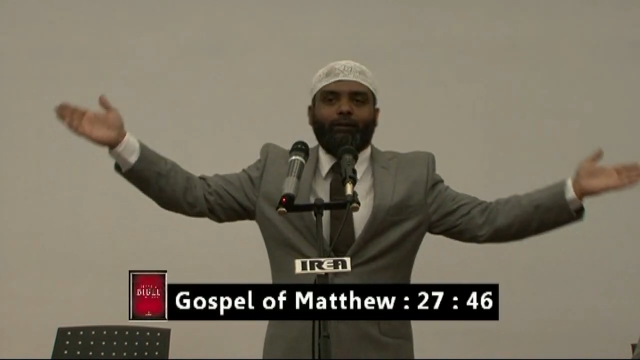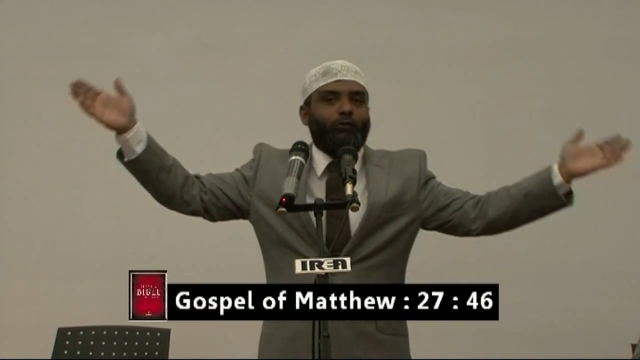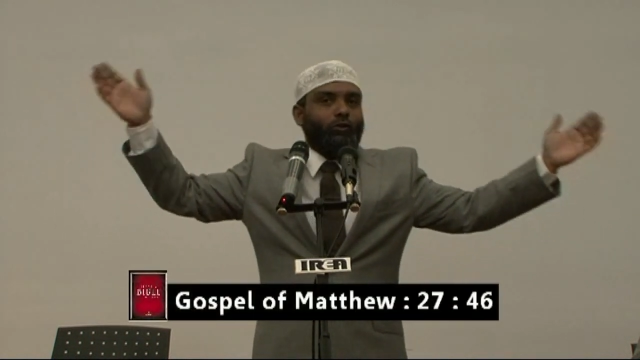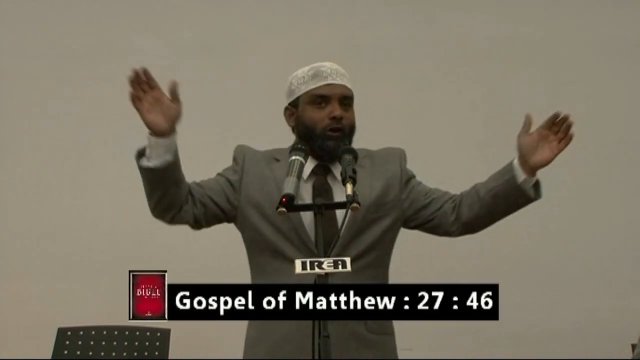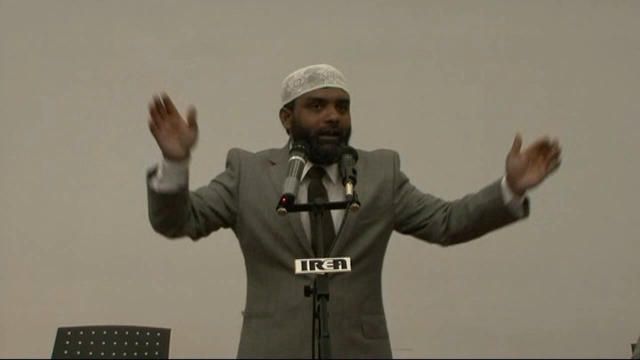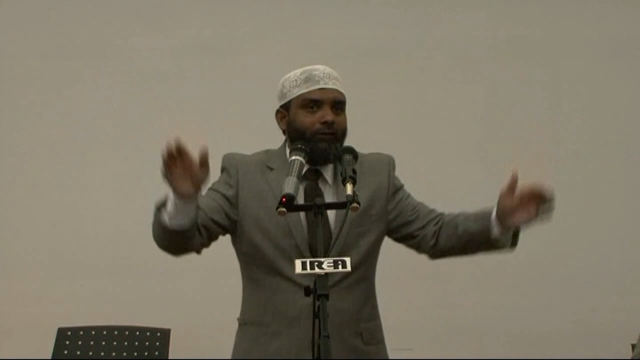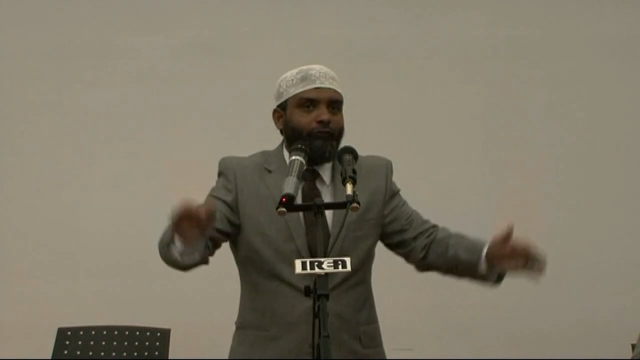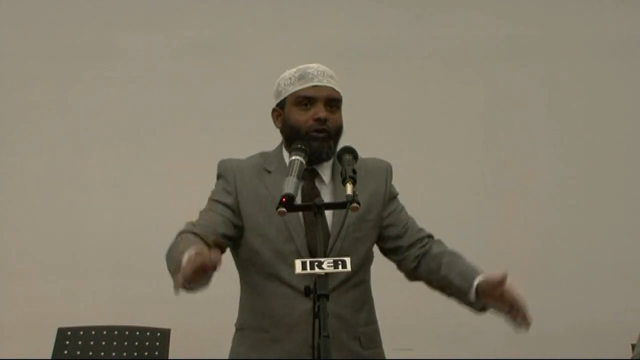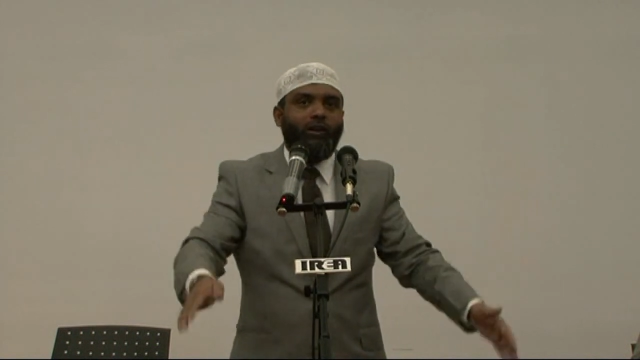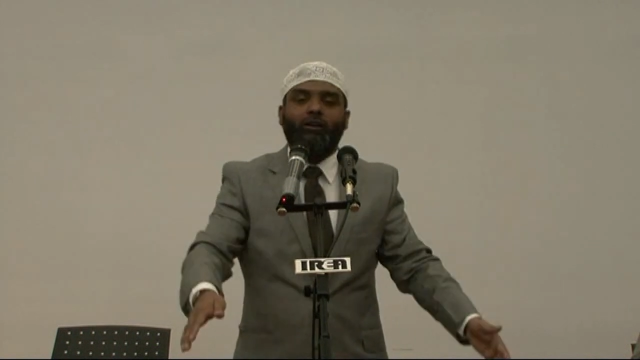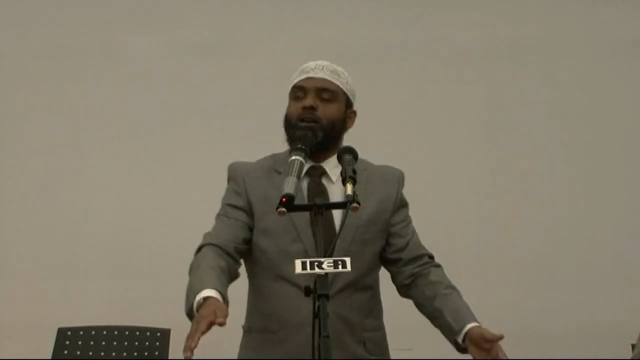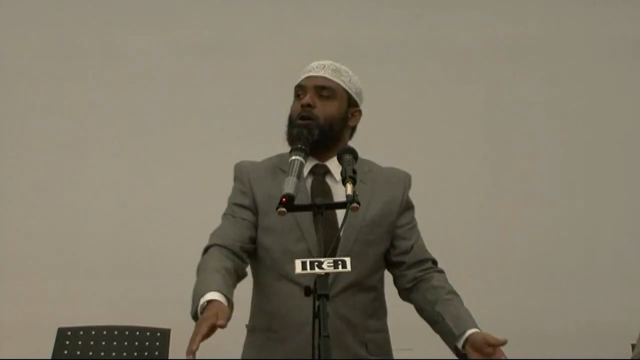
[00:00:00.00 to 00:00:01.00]
he would not
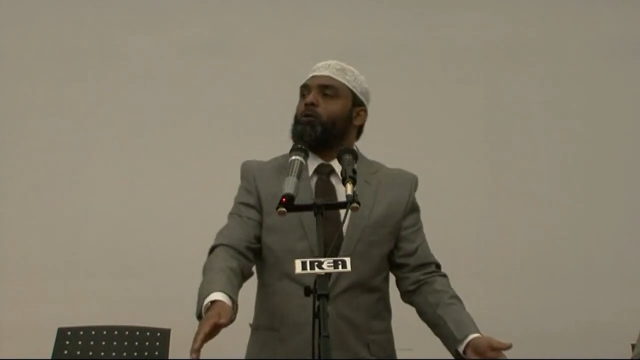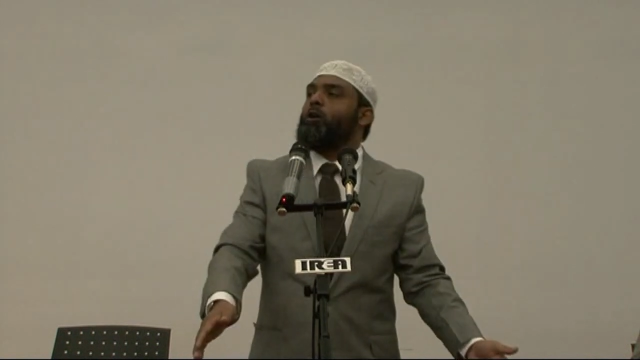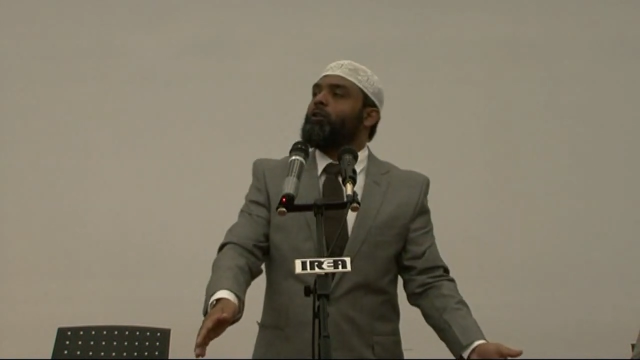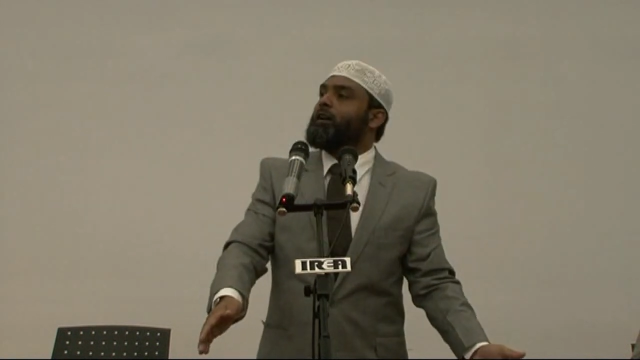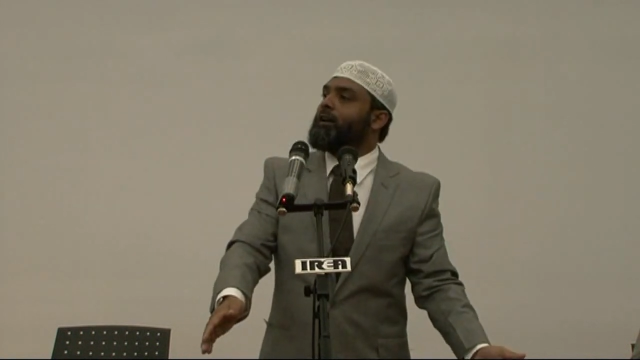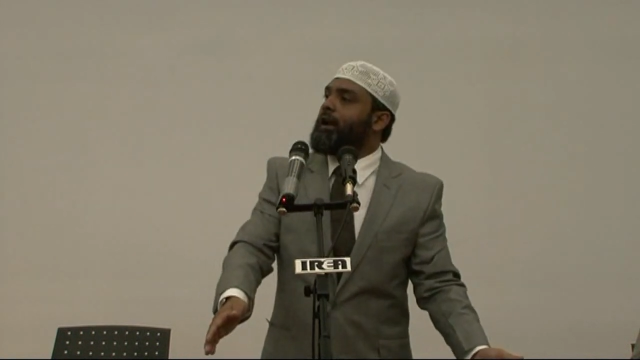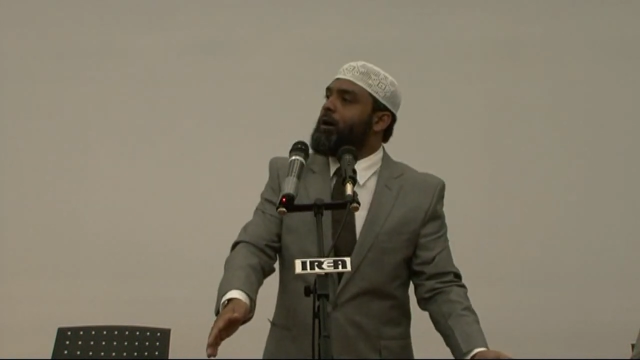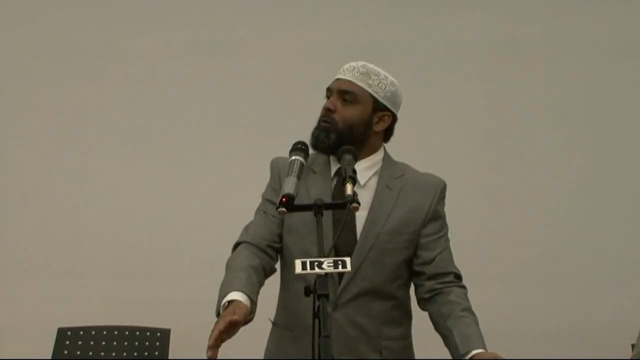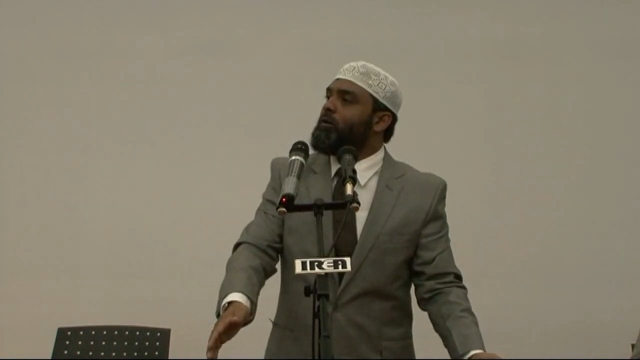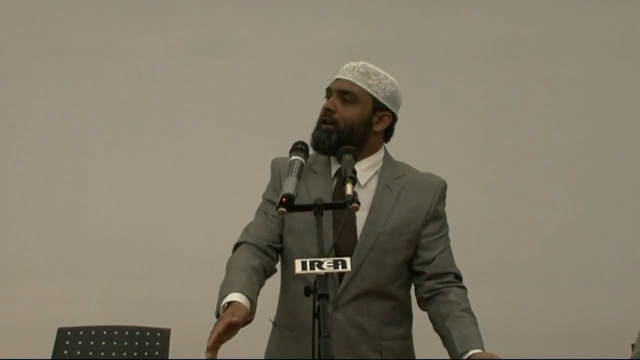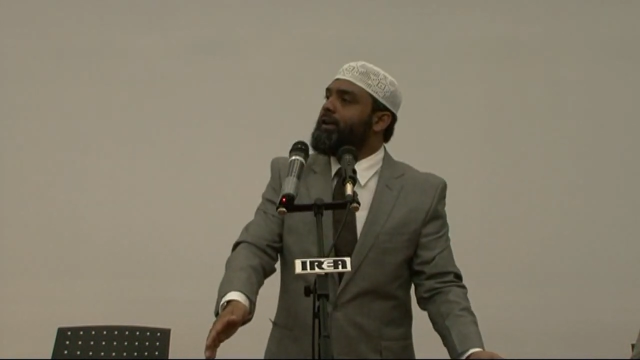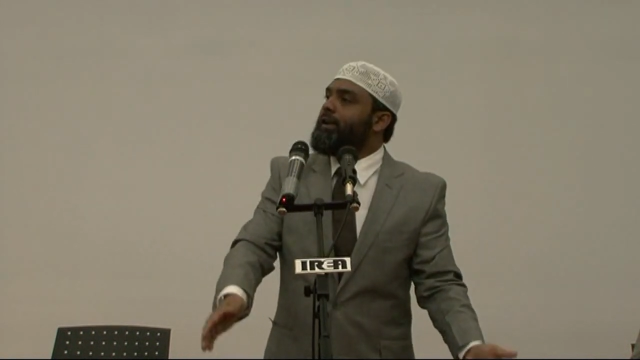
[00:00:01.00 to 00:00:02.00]
have fallen down on the
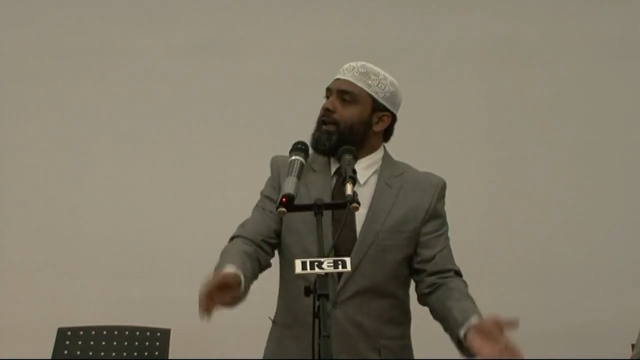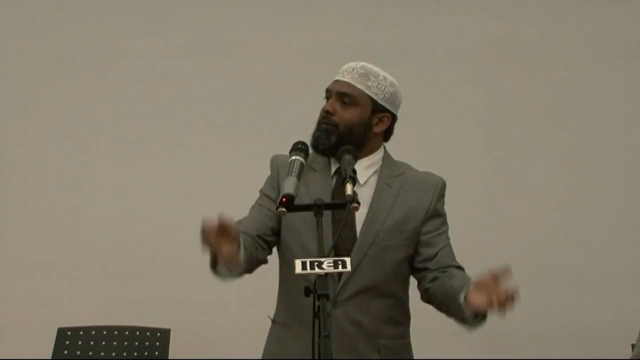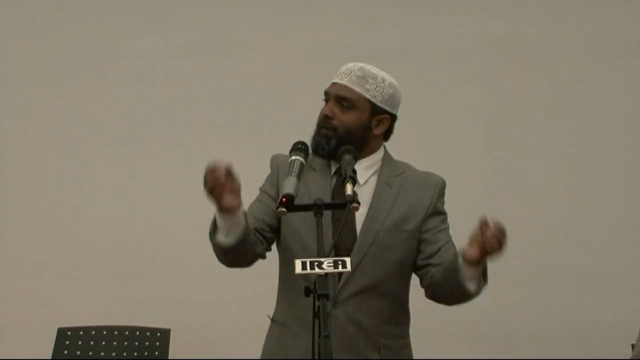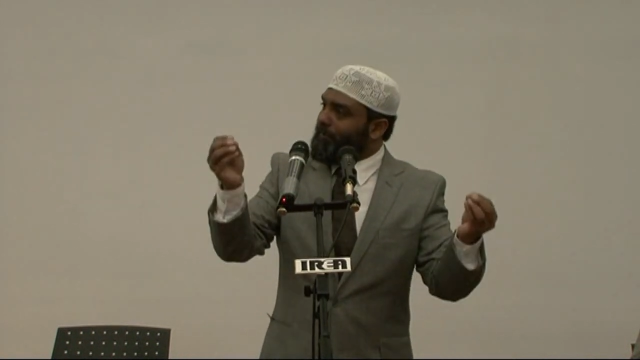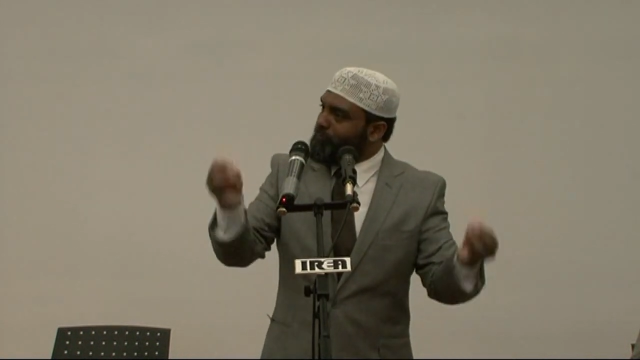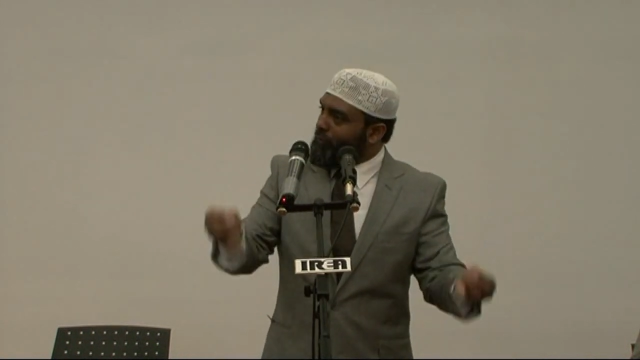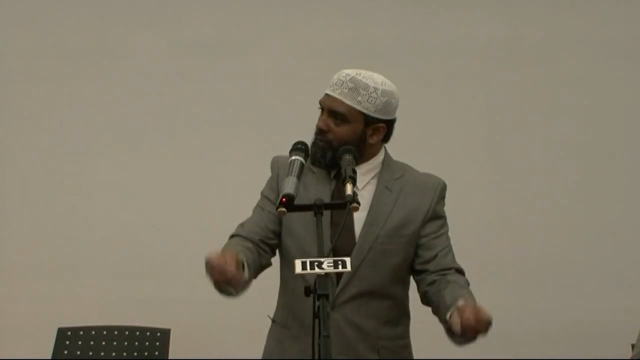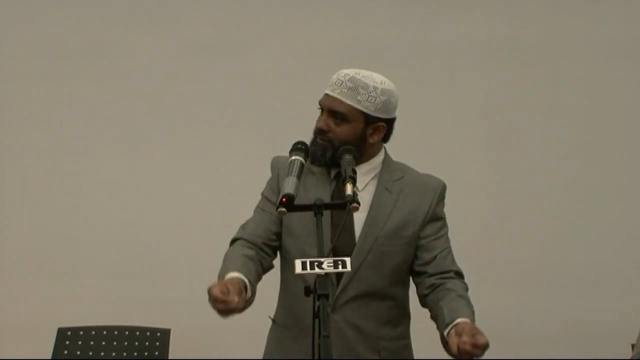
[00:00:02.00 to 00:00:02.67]
ground in